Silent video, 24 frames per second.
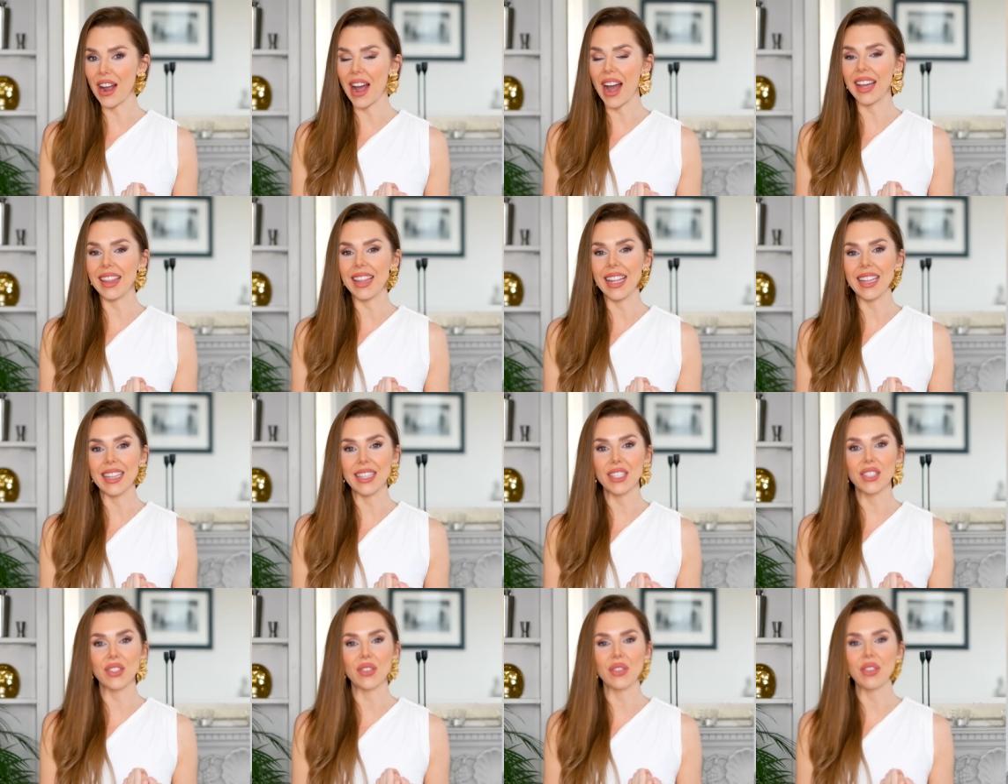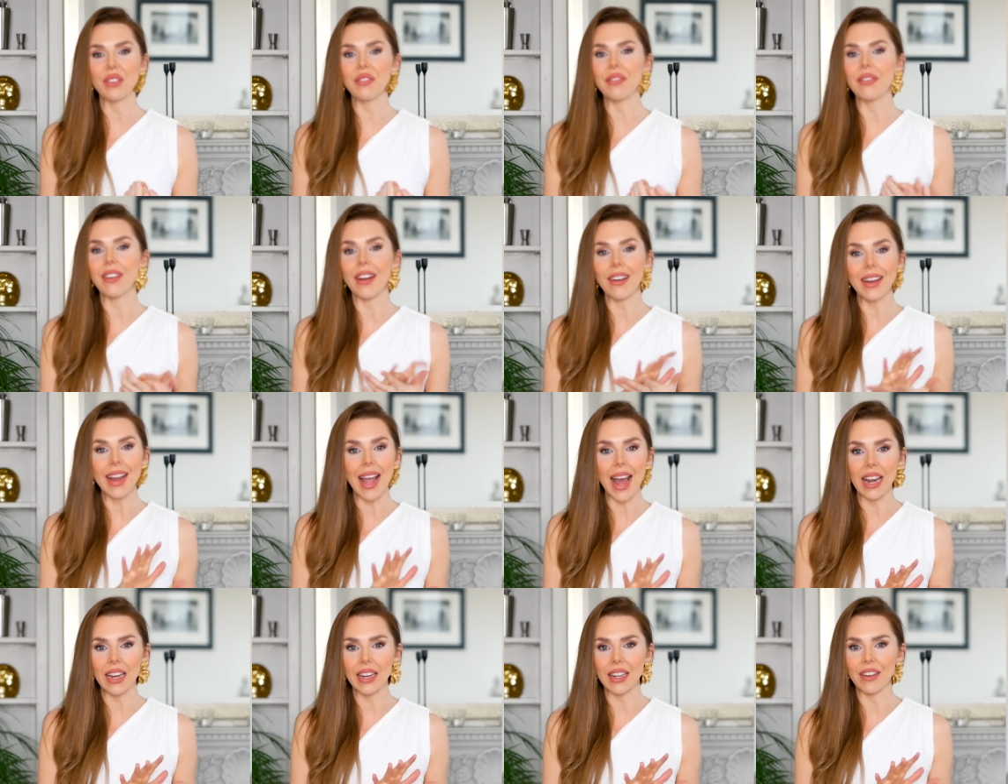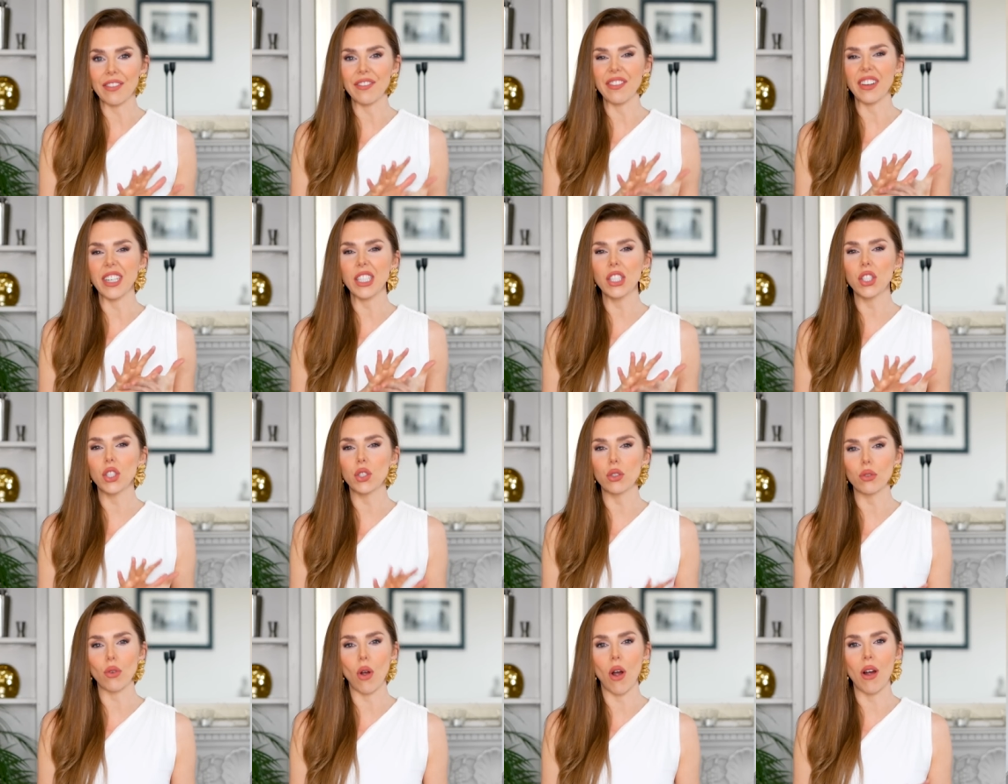I think there's something very elegant, very
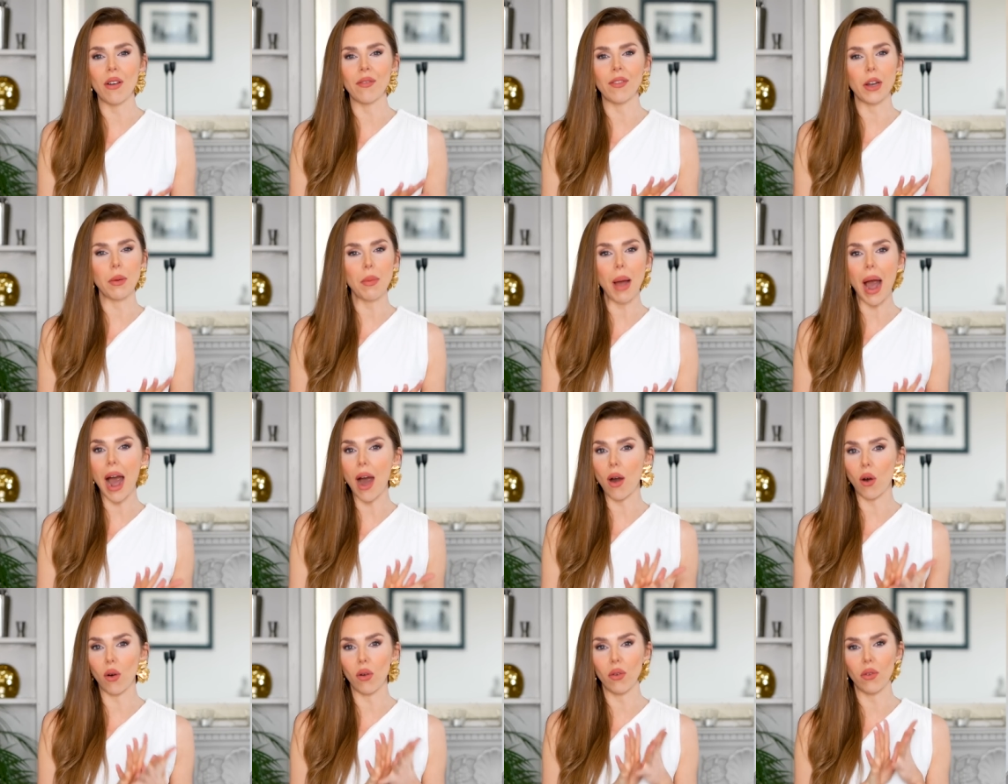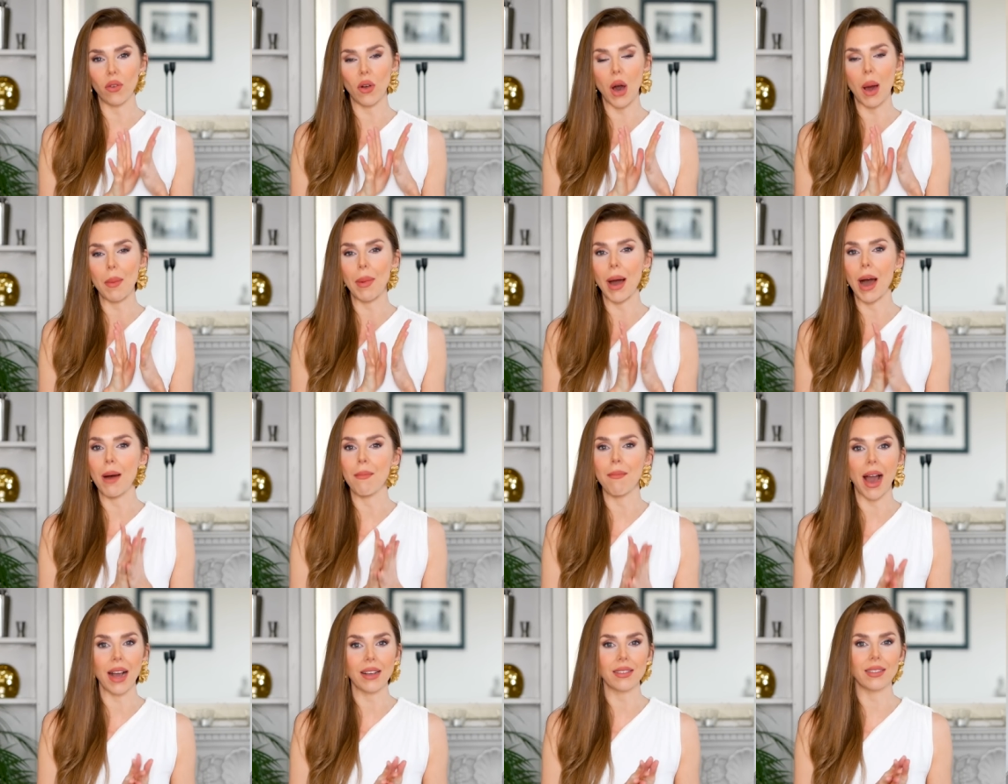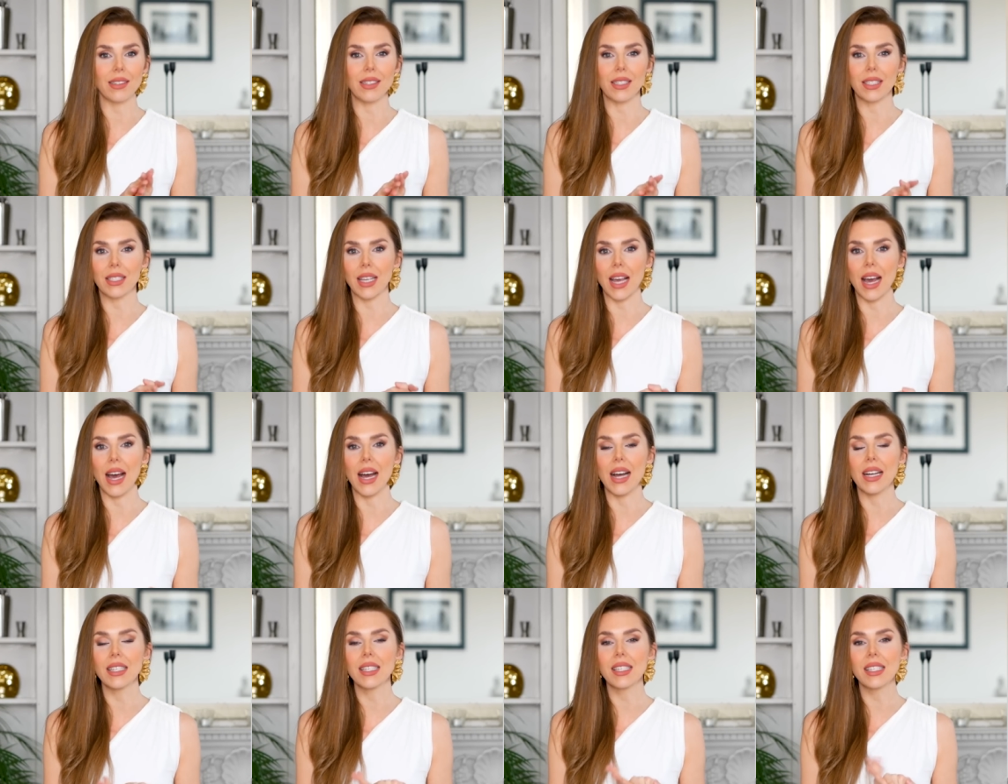strong, very powerful about a maxi
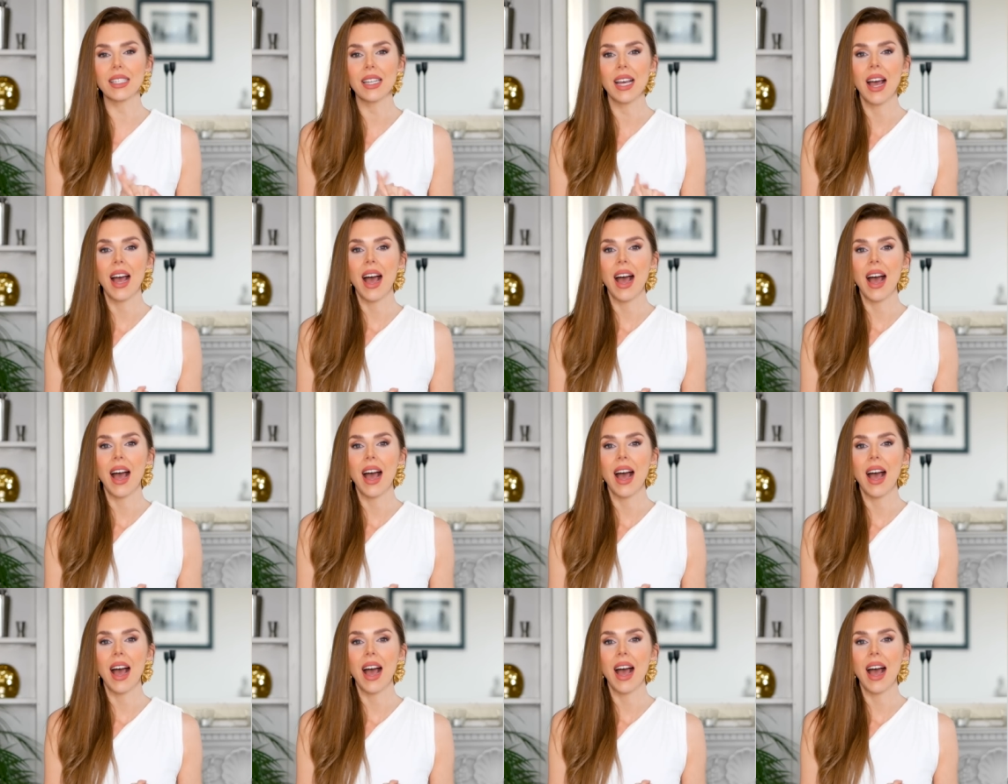skirt.